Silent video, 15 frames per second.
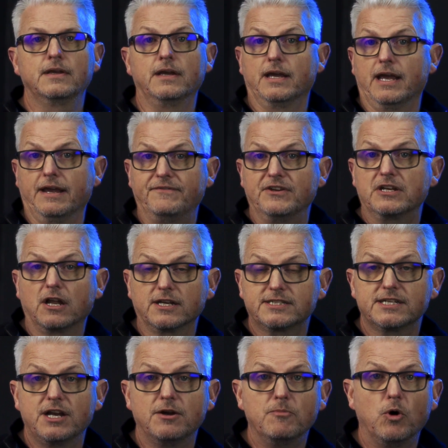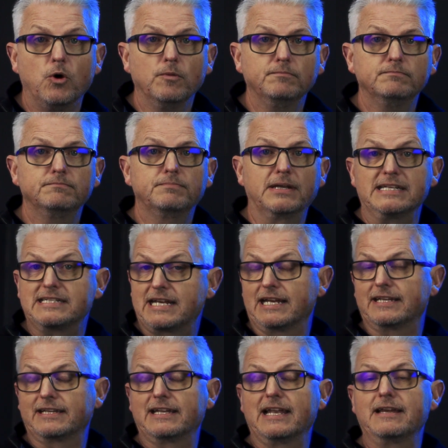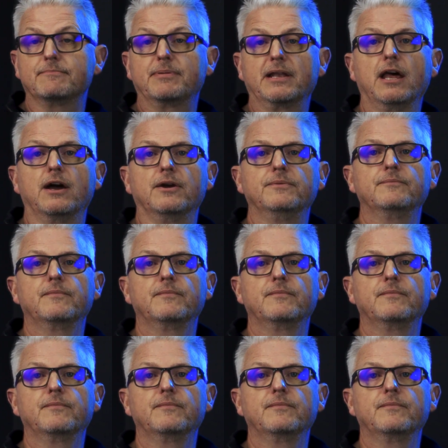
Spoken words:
If you'd like to know more, please click the link below,